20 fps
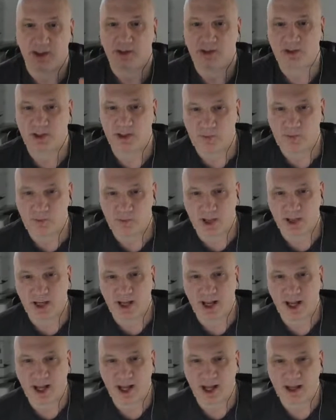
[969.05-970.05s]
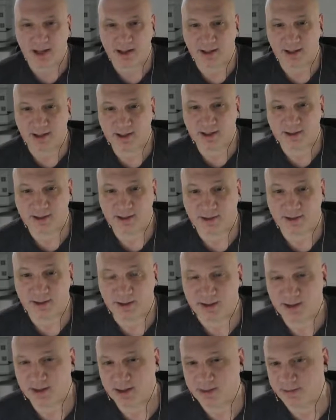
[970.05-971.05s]
So they want to hack,
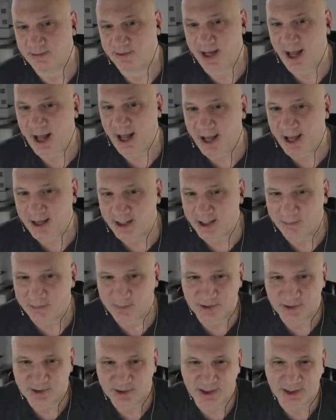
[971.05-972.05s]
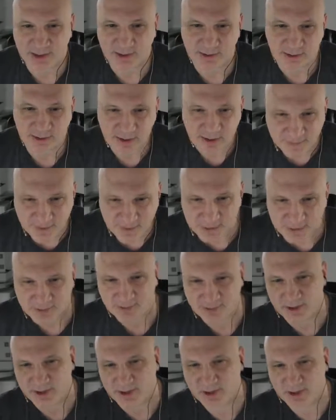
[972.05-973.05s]
hacking a particular
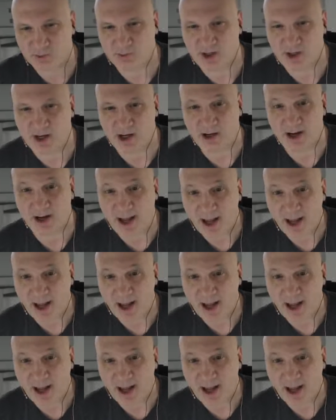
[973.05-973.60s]
individual is rare.